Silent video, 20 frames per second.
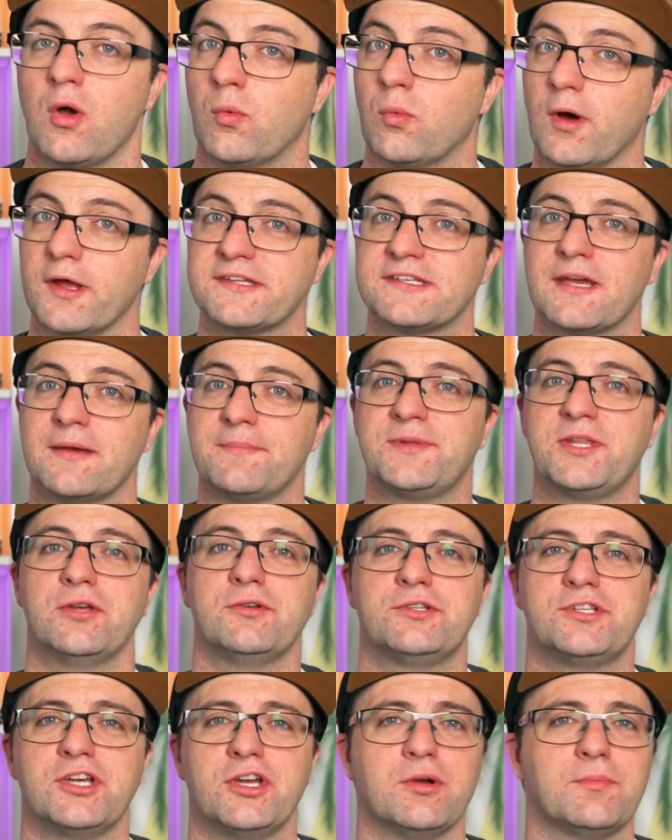What's up
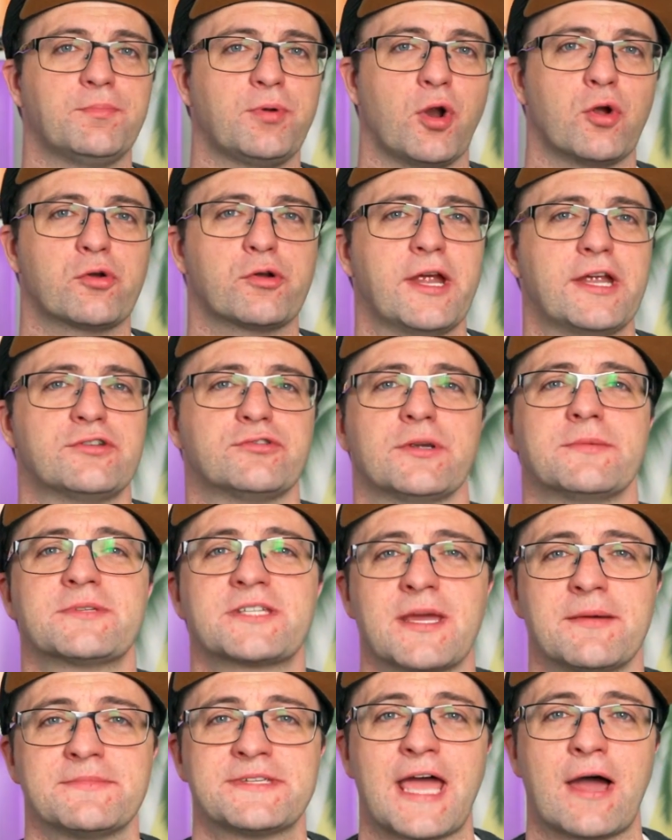YouTube? Procreate Dreams
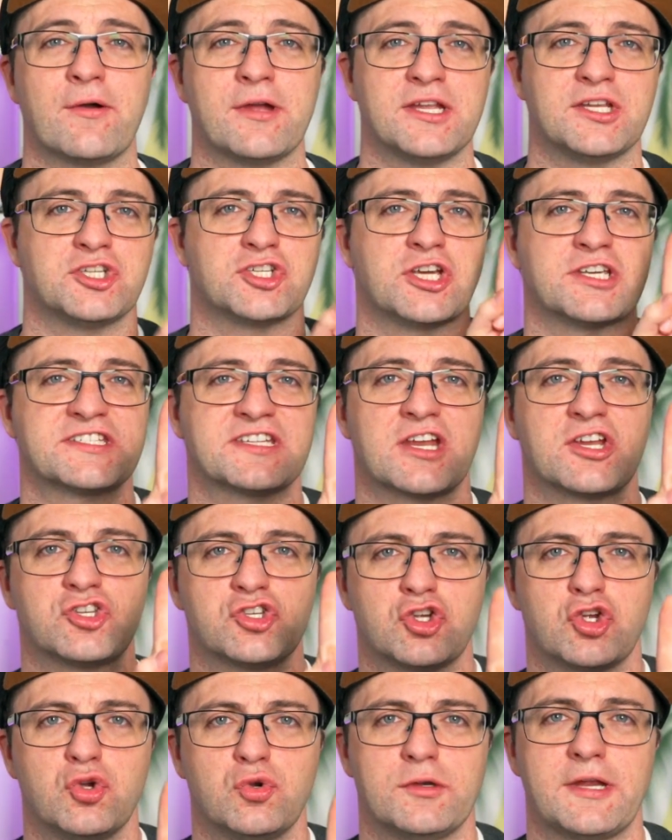comes out in just
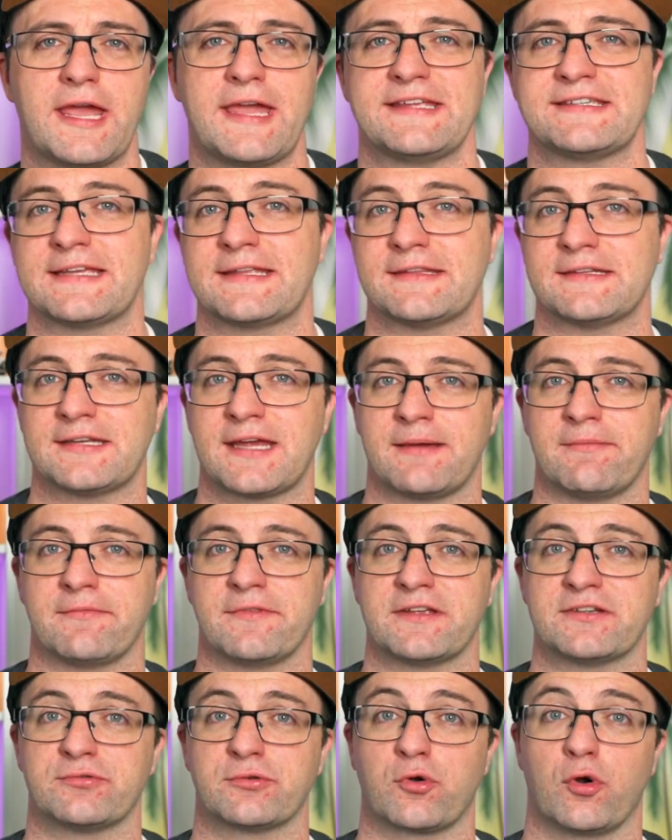two days at the time of
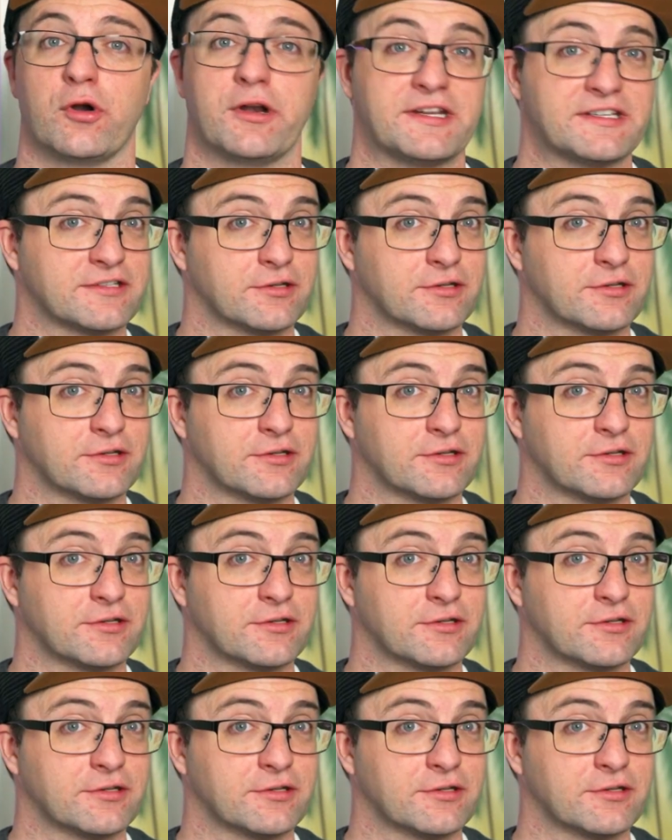this recording.